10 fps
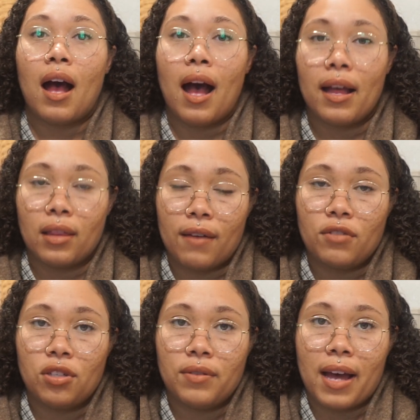I love
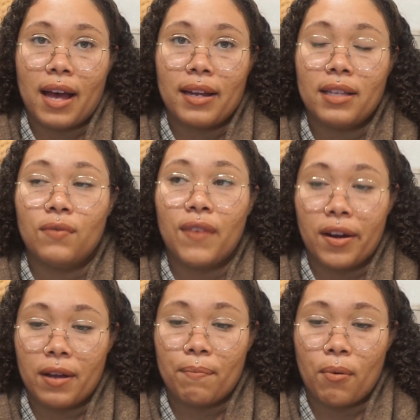to do that. It's
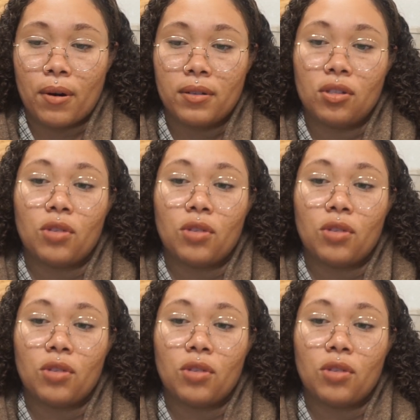very important.